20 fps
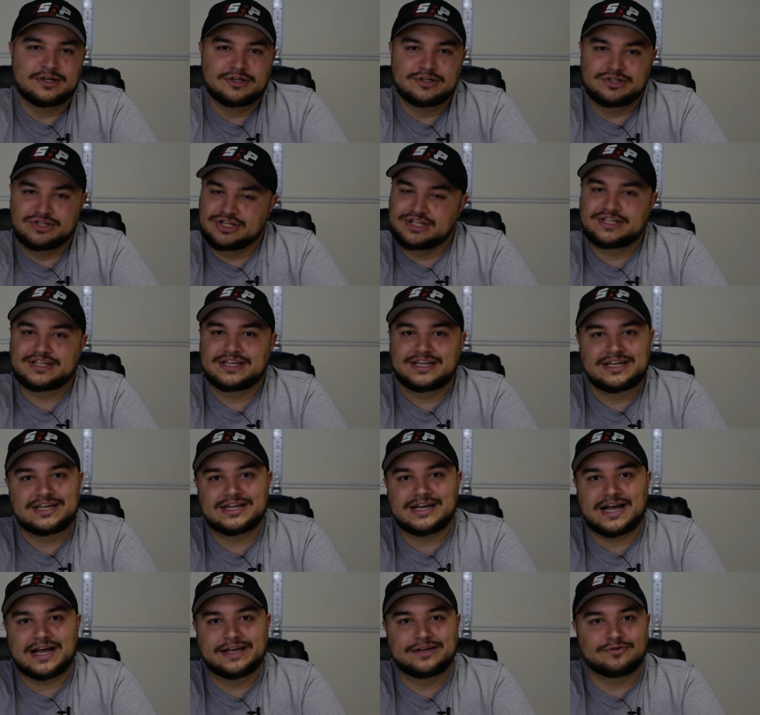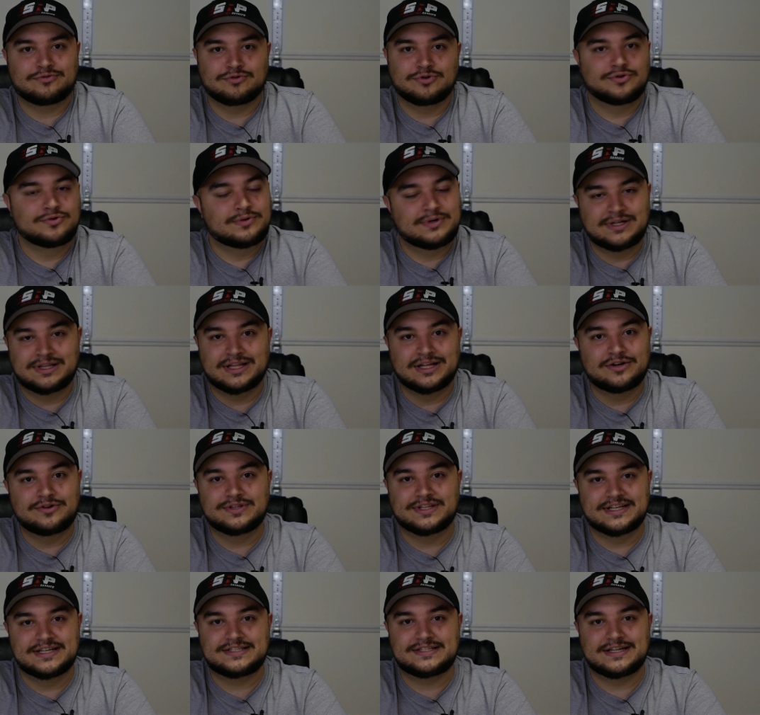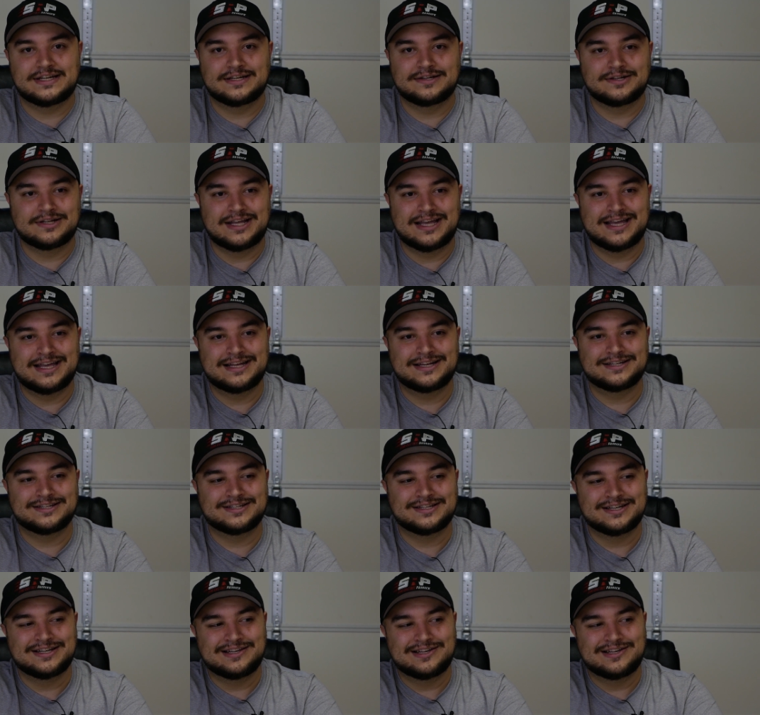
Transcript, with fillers: G T and I grew a little distant. And